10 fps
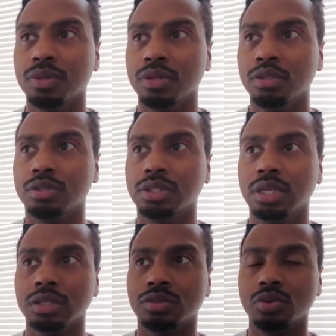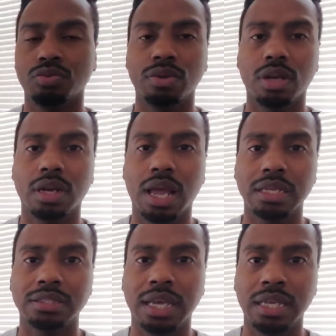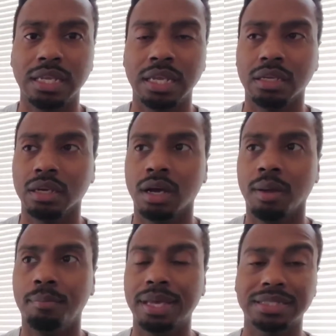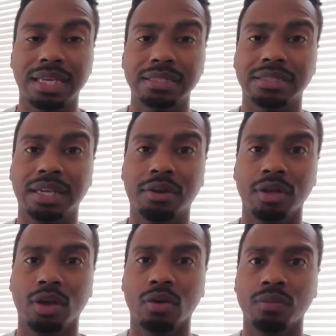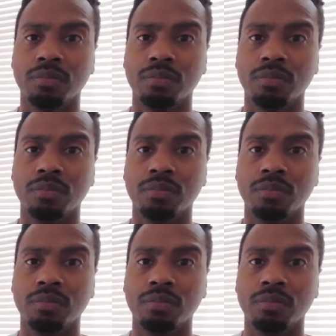you see a $200-300 Chainlink best case scenario.